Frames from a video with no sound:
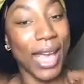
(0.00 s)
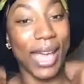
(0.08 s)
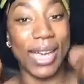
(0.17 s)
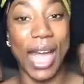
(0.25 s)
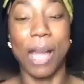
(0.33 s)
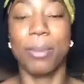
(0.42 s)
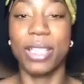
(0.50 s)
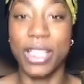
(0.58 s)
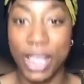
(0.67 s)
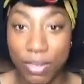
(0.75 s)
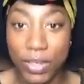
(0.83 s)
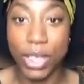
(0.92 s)
And I am
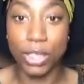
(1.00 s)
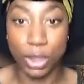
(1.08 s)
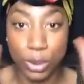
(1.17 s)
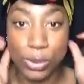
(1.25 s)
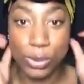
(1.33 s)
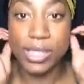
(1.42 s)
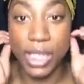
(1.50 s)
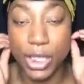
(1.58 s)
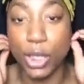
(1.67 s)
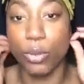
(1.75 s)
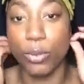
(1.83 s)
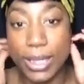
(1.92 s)
giving you
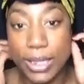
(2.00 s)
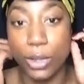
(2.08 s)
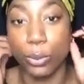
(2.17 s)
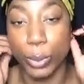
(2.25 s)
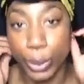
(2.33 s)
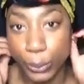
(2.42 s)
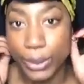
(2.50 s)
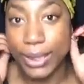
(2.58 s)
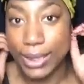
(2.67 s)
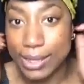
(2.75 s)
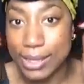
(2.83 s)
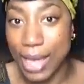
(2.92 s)
senorita
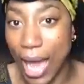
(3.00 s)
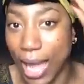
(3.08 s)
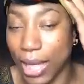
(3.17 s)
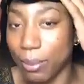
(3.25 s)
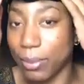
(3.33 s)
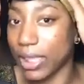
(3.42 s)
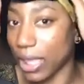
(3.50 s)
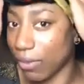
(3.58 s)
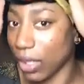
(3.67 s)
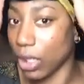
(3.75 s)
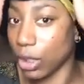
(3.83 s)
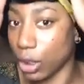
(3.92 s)
realness. I am
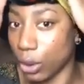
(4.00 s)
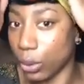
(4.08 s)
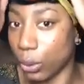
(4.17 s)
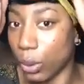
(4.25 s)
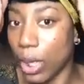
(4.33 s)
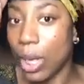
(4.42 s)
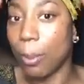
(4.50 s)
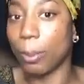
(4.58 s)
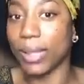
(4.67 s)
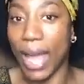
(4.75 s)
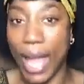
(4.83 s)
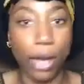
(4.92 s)
giving you
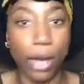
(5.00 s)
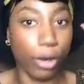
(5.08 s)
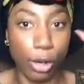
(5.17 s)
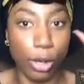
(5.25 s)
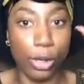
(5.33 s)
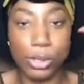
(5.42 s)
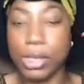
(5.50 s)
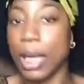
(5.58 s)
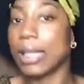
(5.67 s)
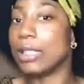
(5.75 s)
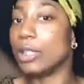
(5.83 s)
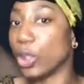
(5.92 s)
black girls
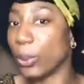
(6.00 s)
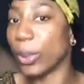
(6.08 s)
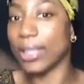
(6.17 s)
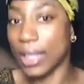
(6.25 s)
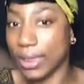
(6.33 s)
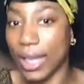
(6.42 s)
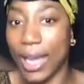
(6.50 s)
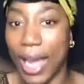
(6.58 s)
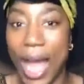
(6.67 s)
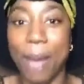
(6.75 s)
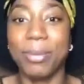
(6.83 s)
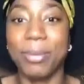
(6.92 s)
doing the thing.
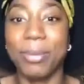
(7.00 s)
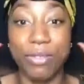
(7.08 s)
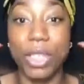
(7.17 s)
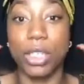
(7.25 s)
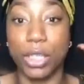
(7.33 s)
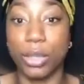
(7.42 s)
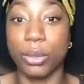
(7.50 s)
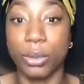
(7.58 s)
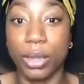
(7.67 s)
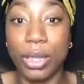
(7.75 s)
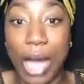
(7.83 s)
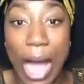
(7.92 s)
I'm giving you.
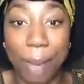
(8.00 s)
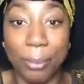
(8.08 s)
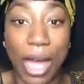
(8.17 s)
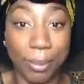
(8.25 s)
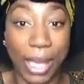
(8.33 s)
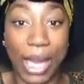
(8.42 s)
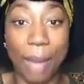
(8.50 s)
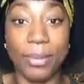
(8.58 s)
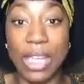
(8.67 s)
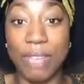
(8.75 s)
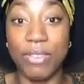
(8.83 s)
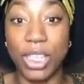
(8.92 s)
I'm
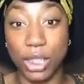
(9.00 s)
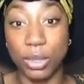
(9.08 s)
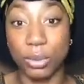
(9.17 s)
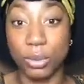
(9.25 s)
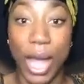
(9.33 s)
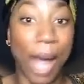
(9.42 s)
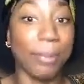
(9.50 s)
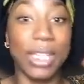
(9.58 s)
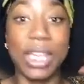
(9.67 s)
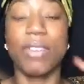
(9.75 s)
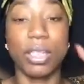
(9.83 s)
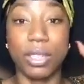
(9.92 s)
giving you. I'm
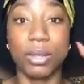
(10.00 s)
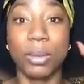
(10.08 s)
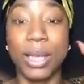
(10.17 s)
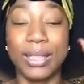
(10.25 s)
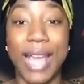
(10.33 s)
giving you.